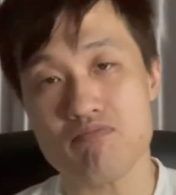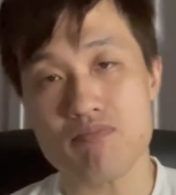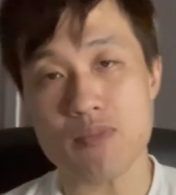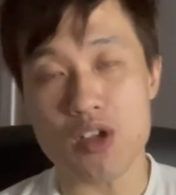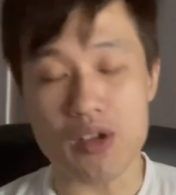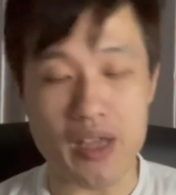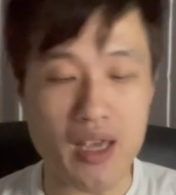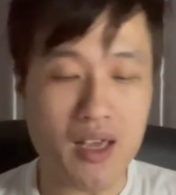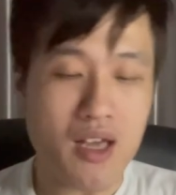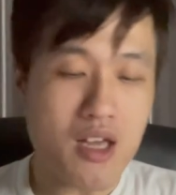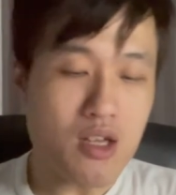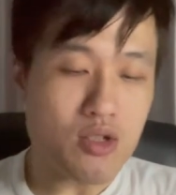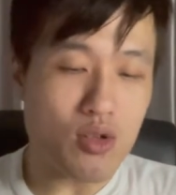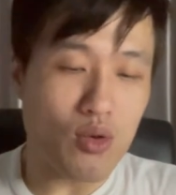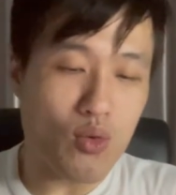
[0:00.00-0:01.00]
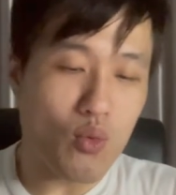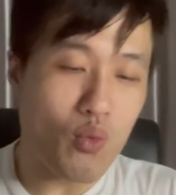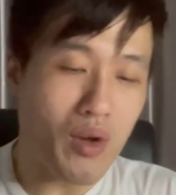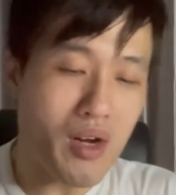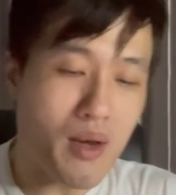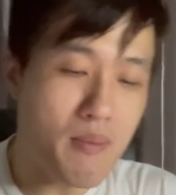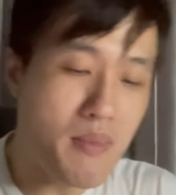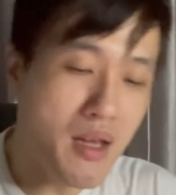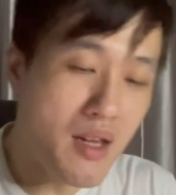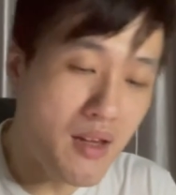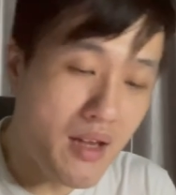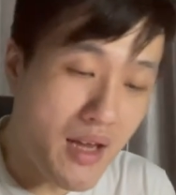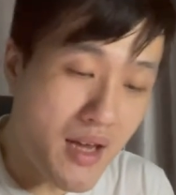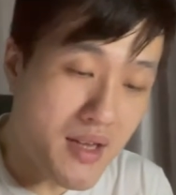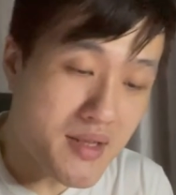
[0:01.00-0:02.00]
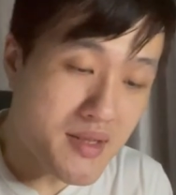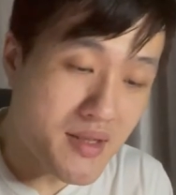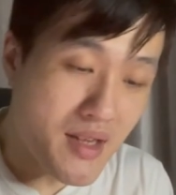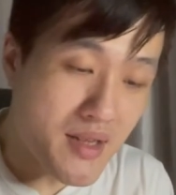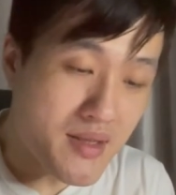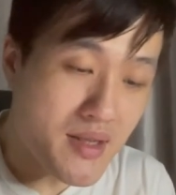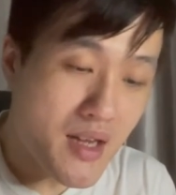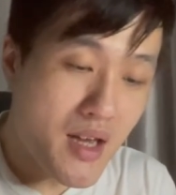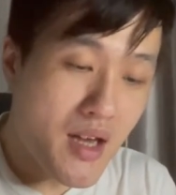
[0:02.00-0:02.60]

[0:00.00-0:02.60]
Okay, so what I mean is this: